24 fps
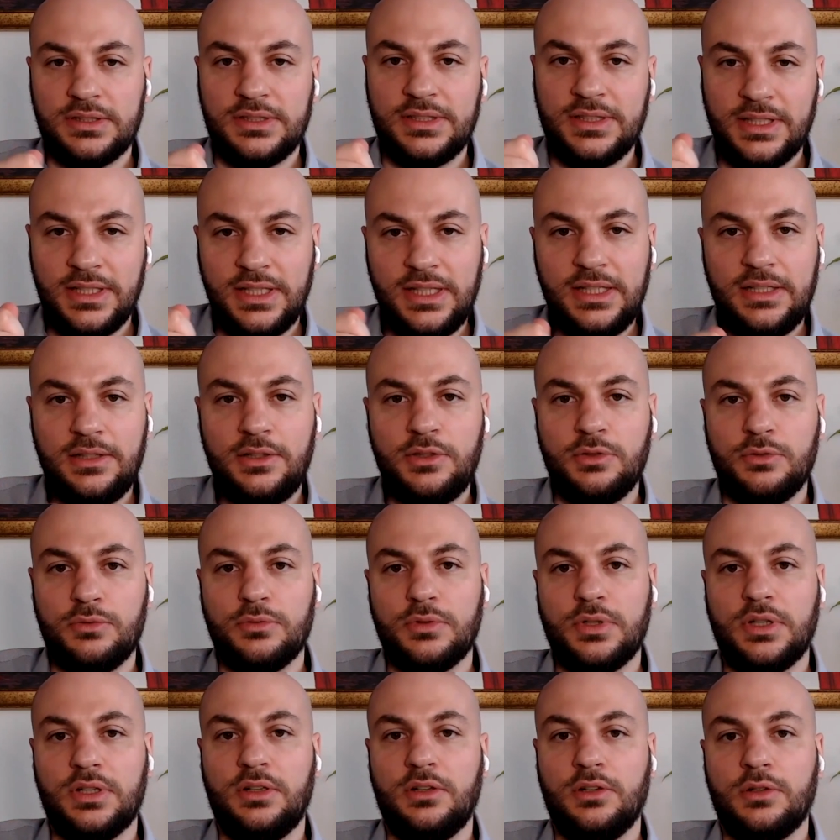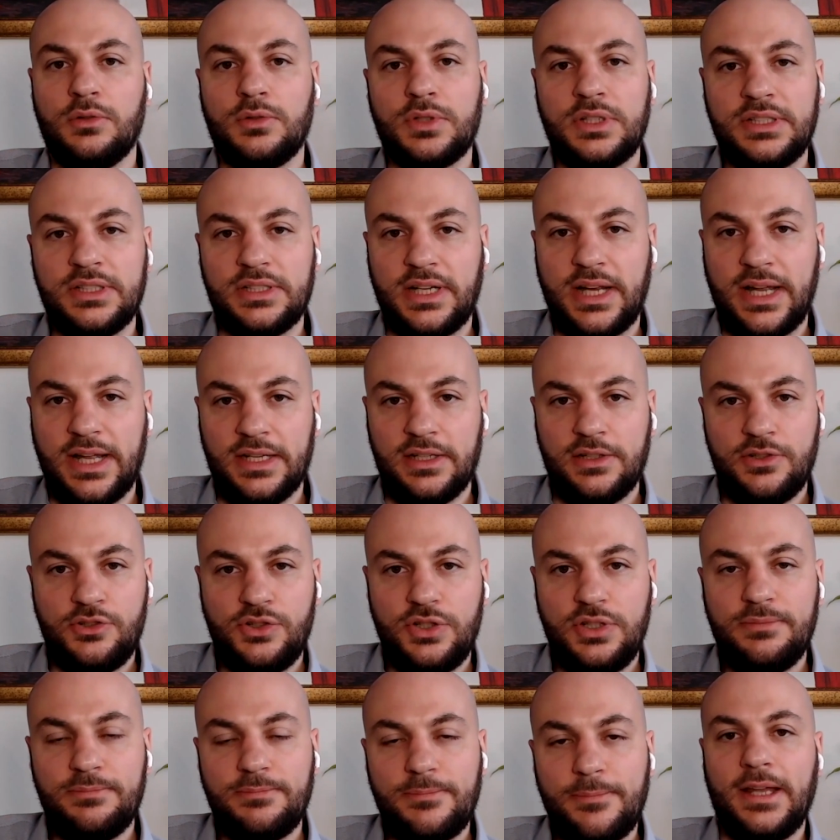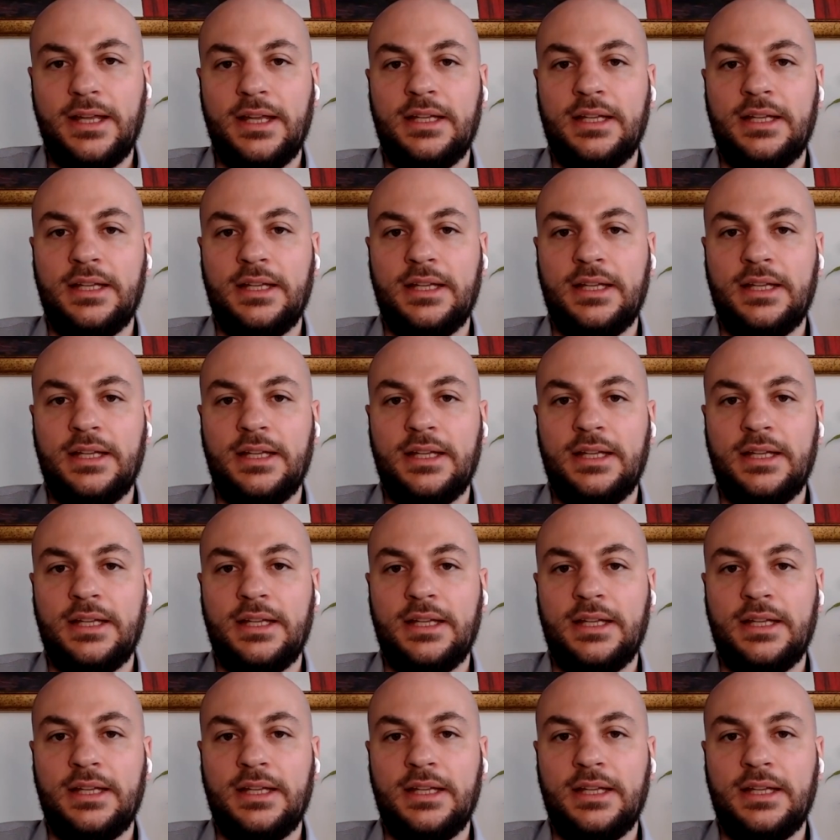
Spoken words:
need to lower their energy.